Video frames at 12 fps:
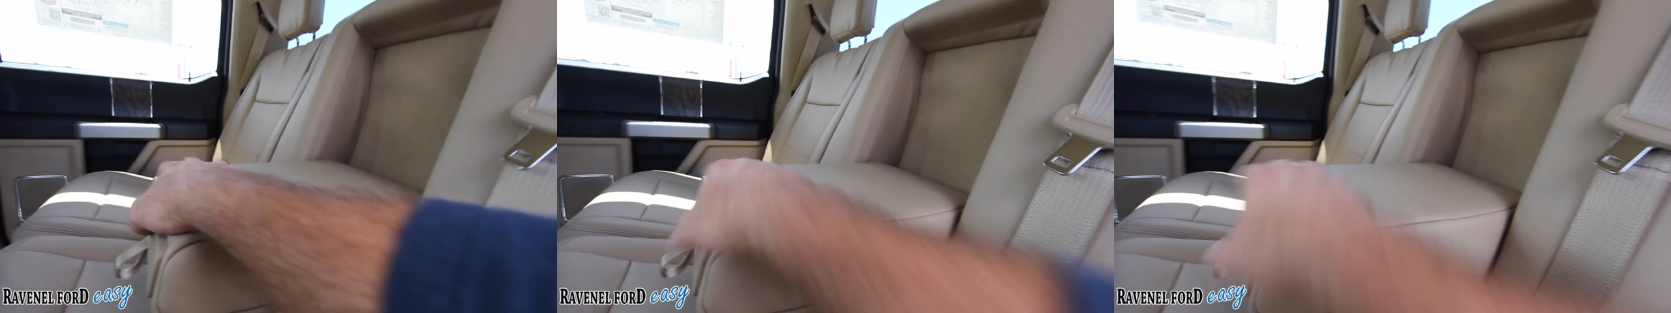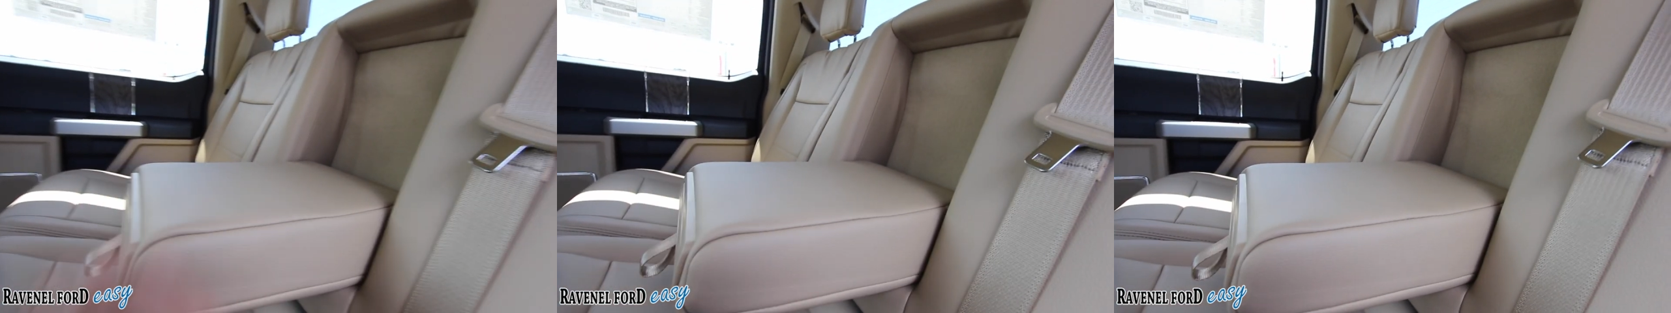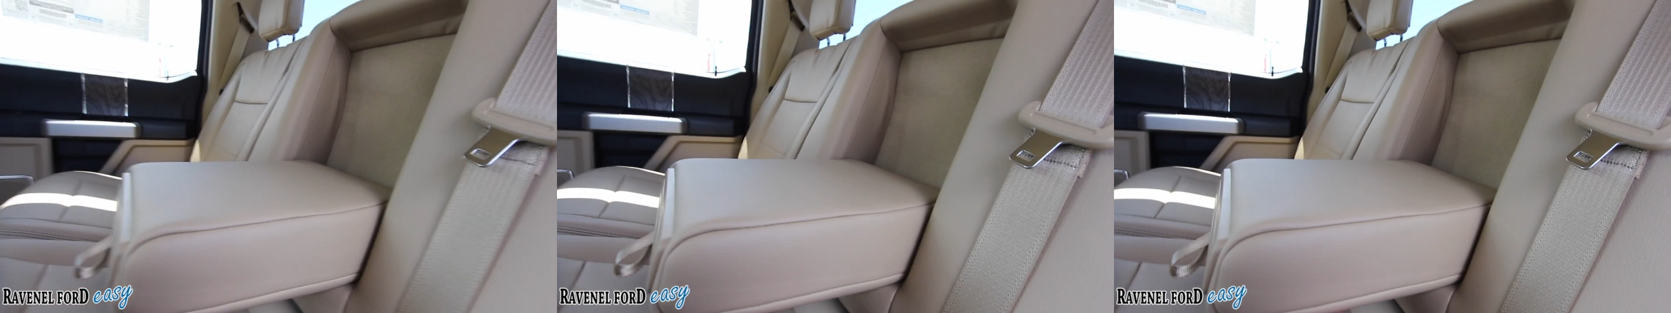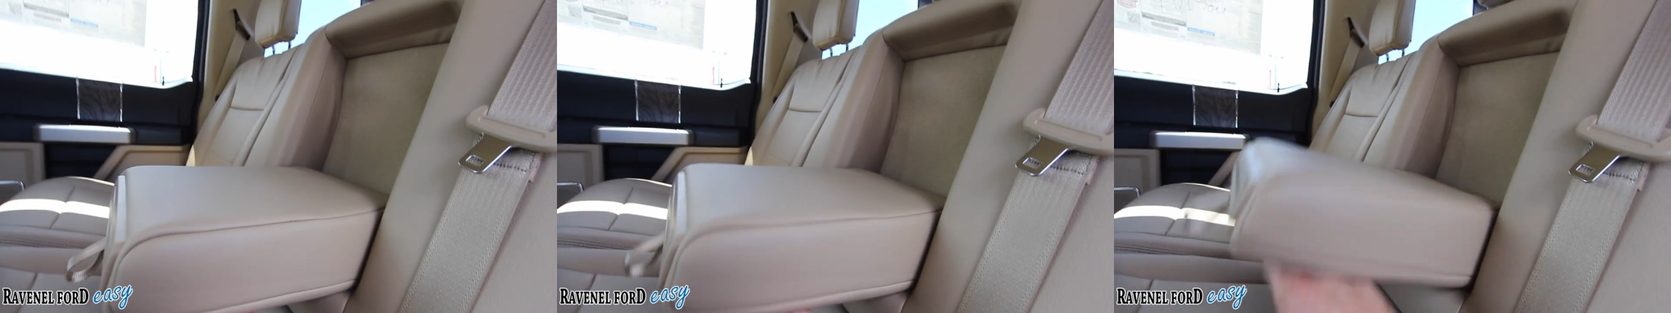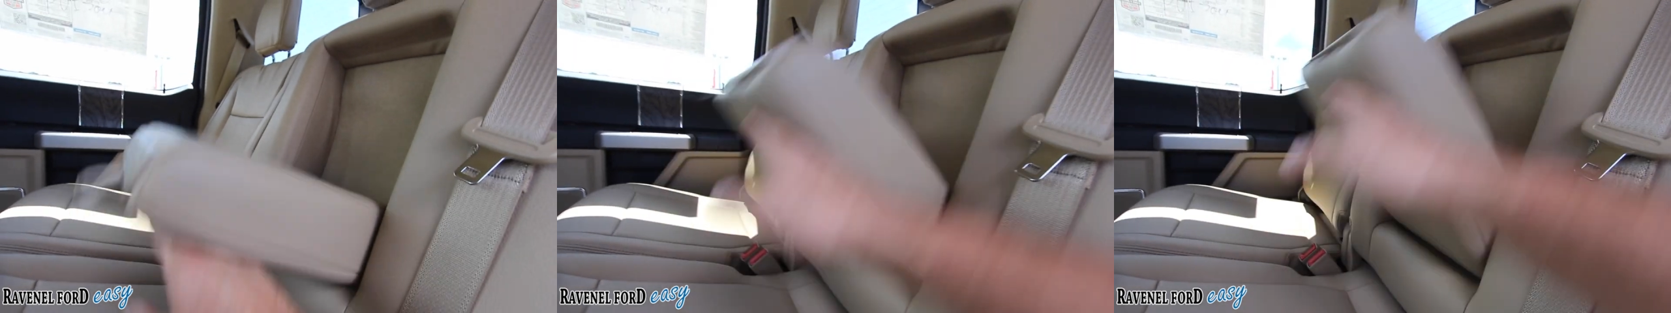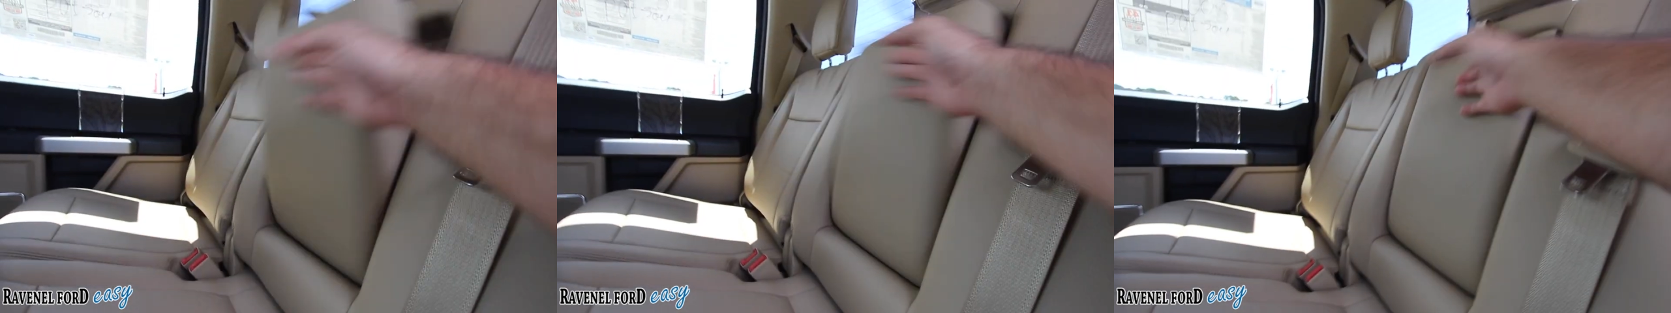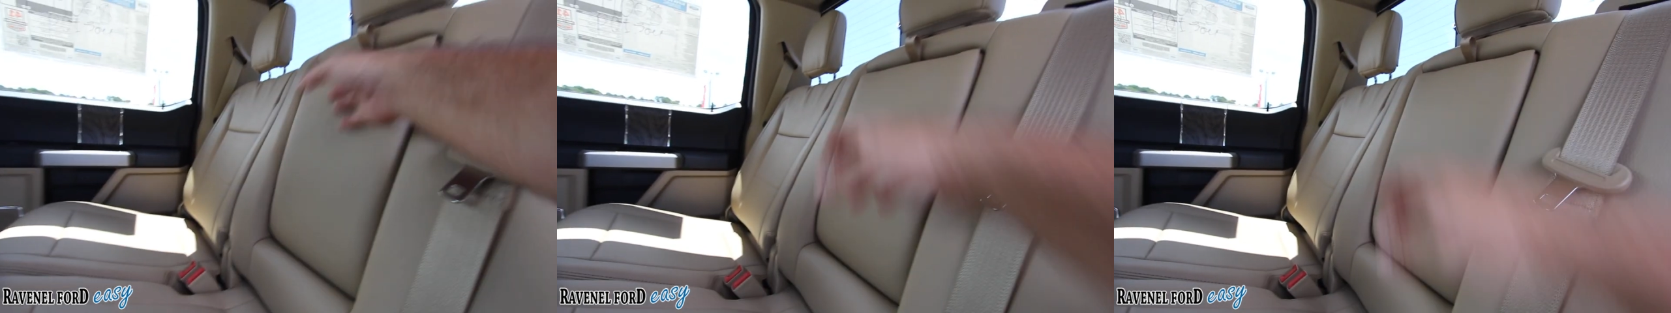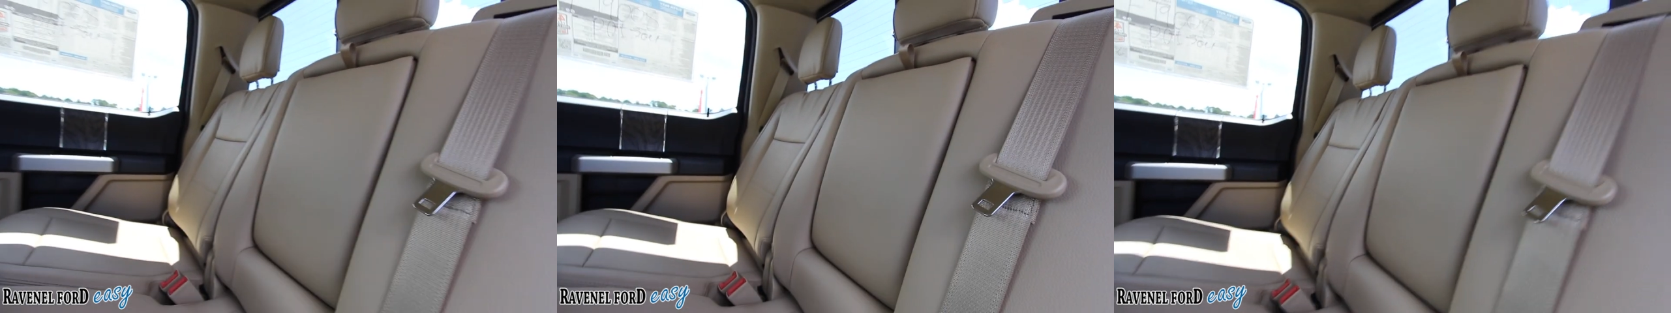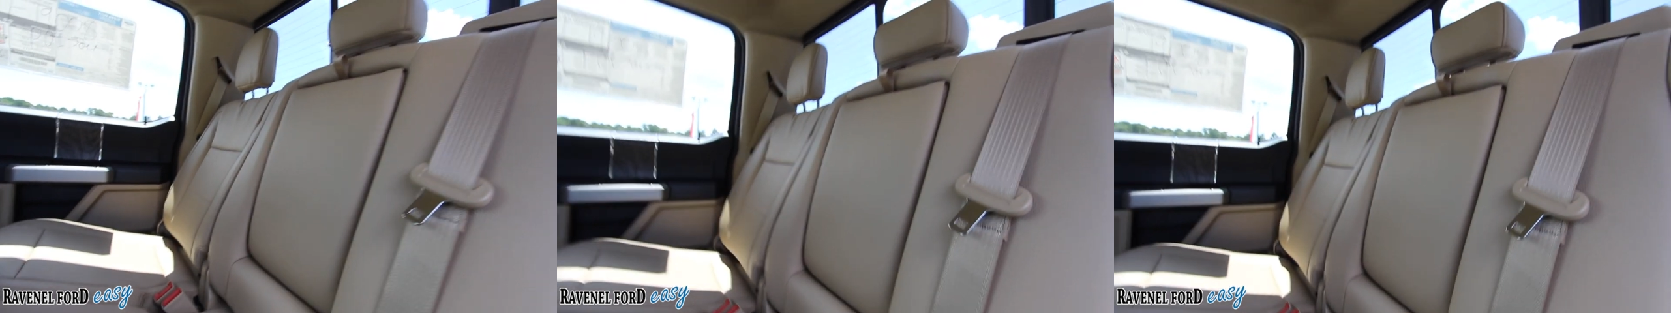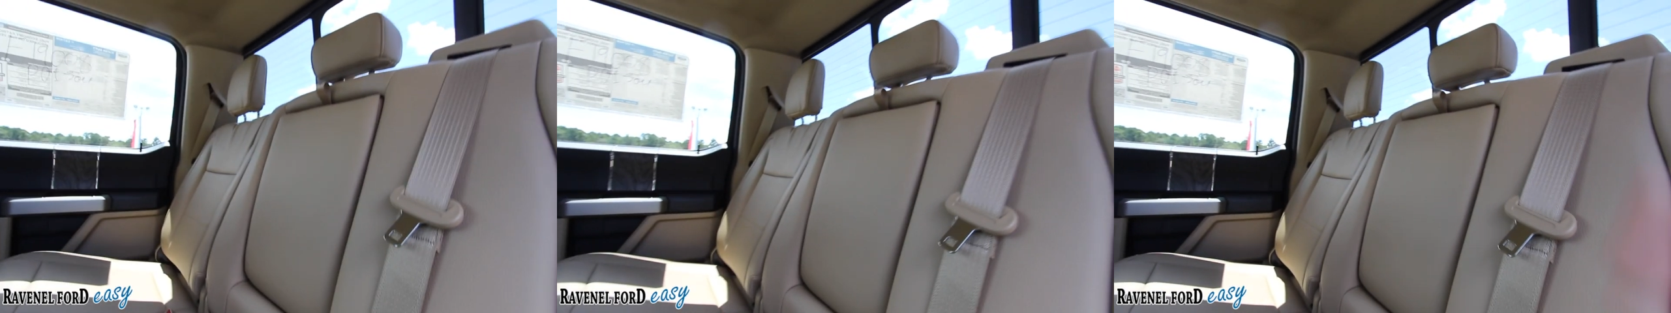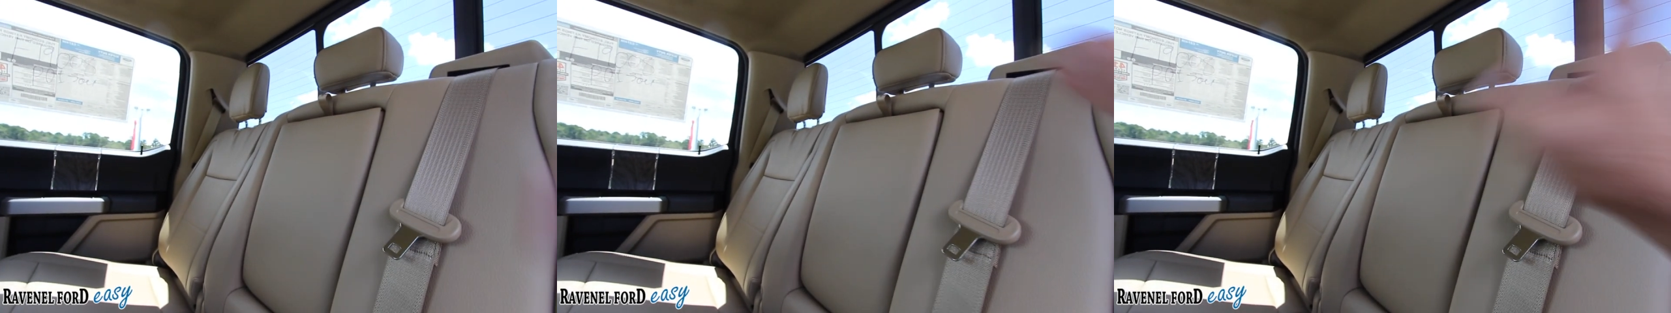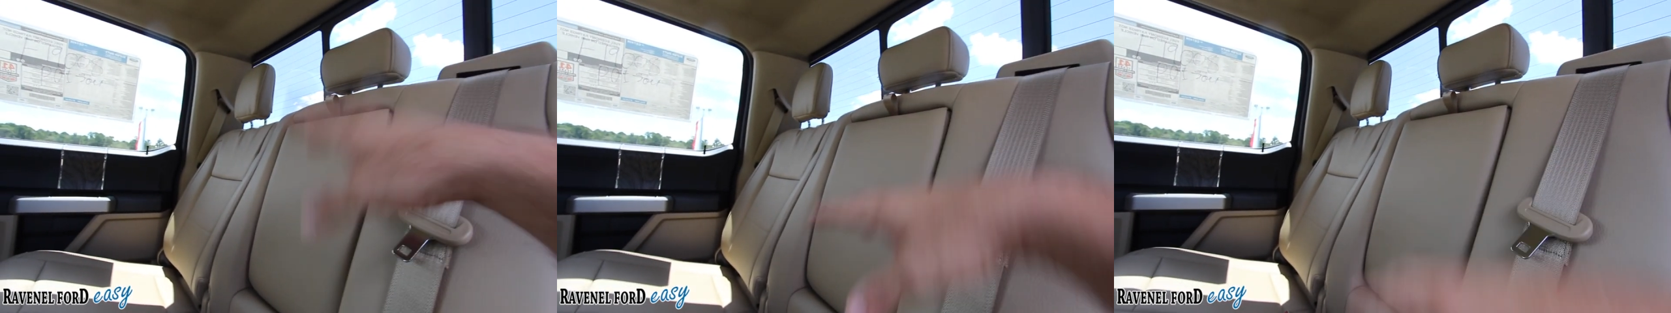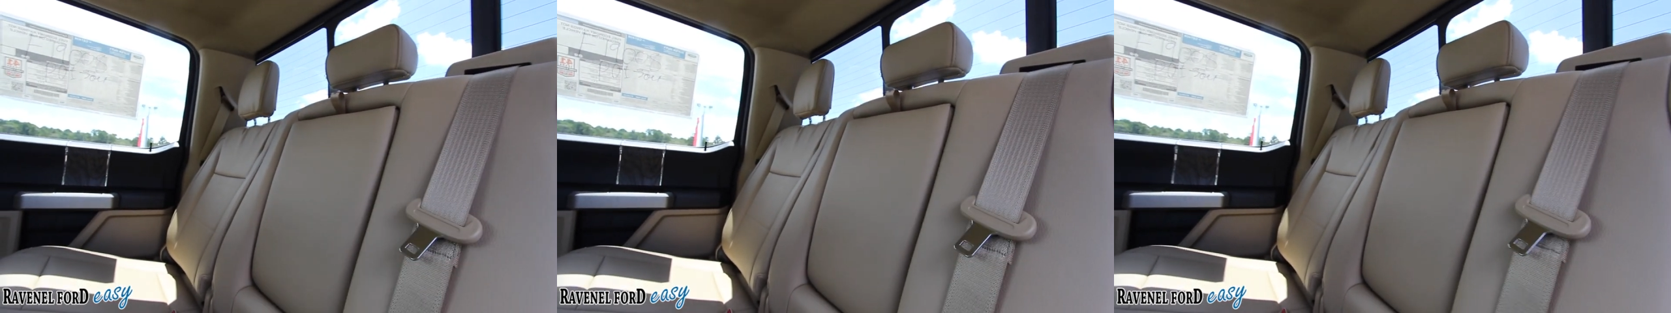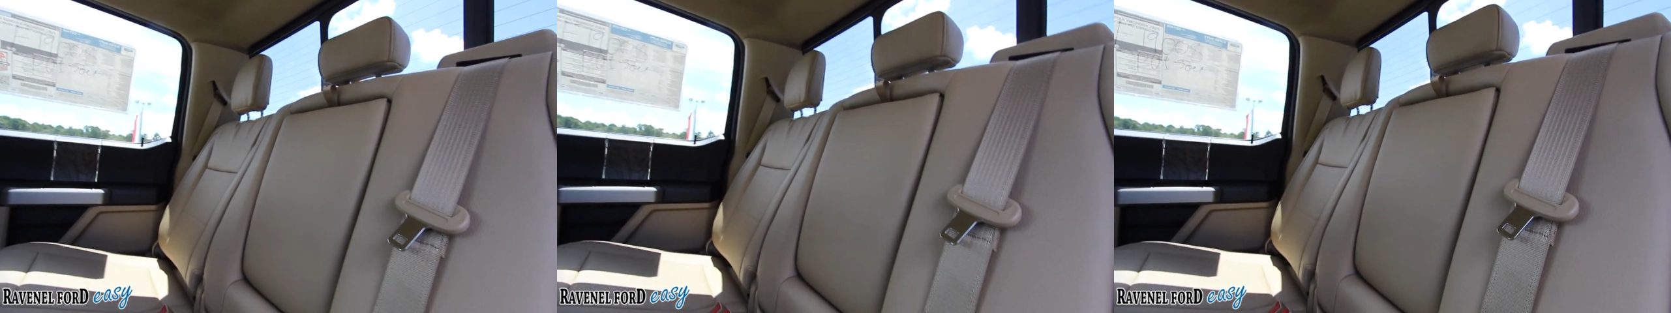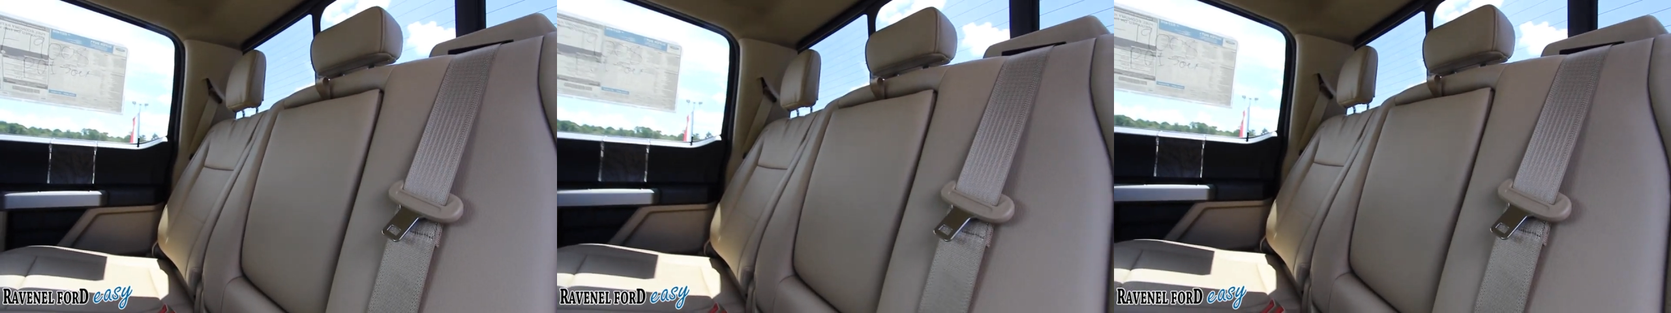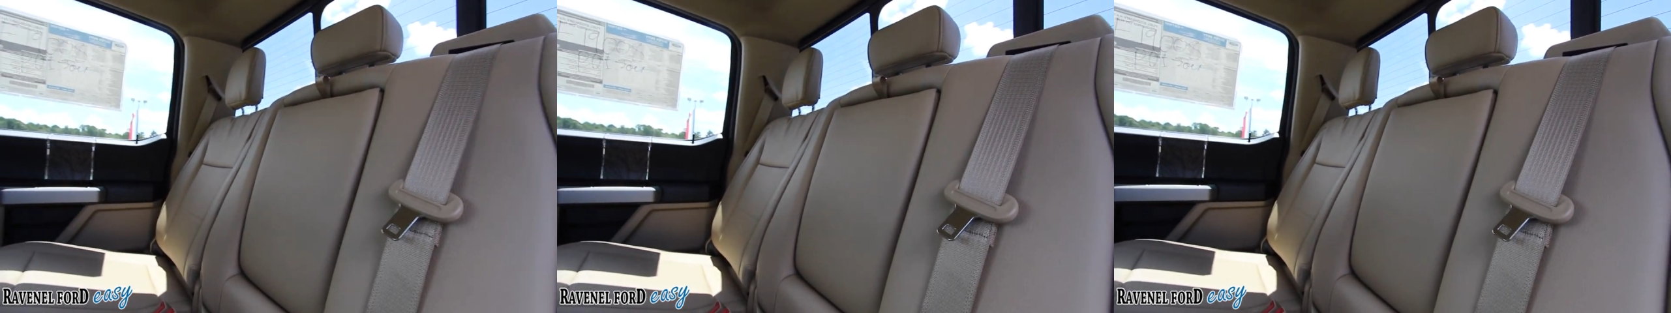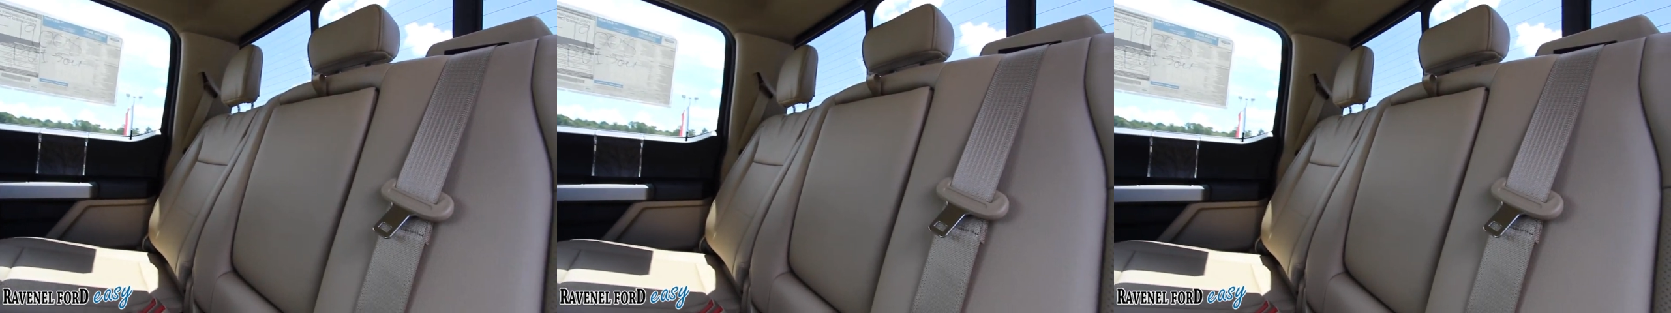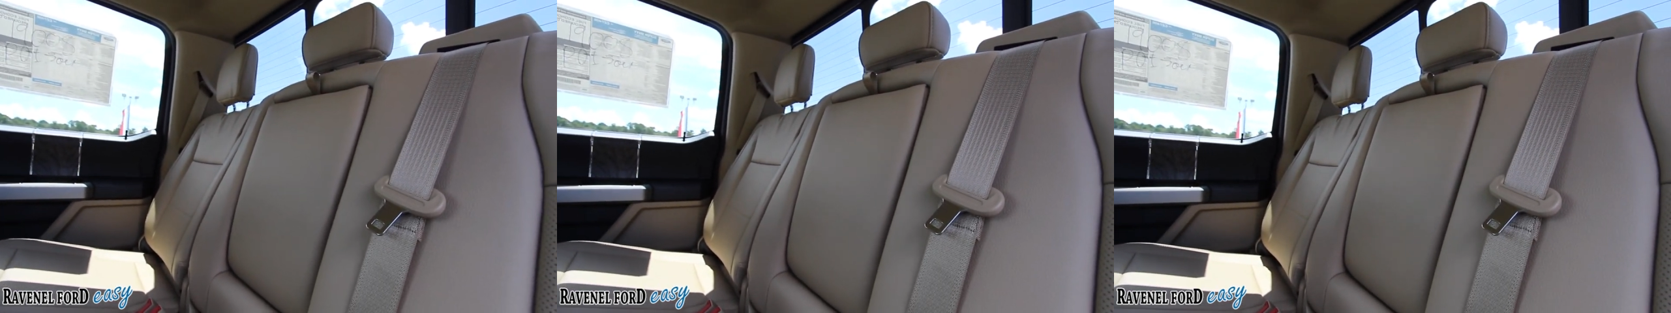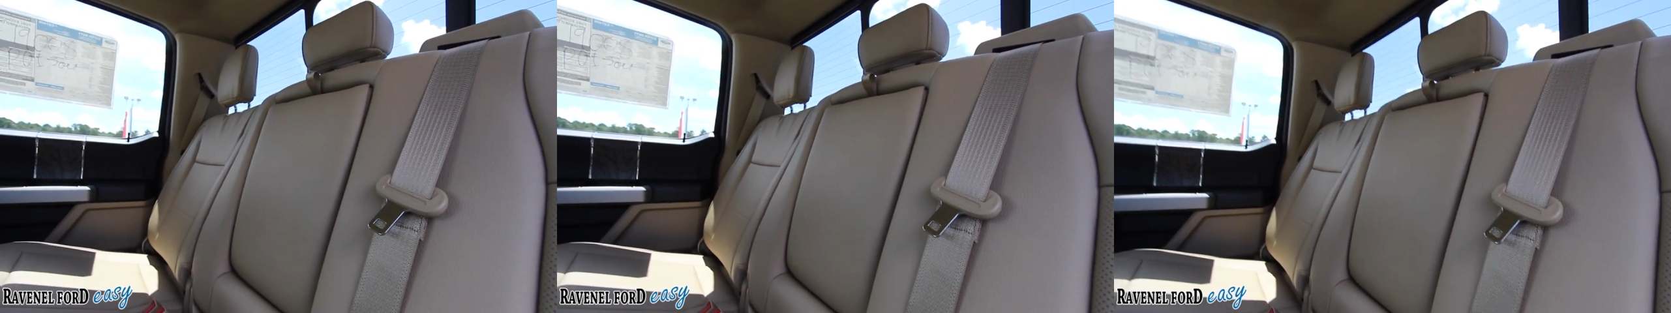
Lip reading: Nobody's mouth can be seen.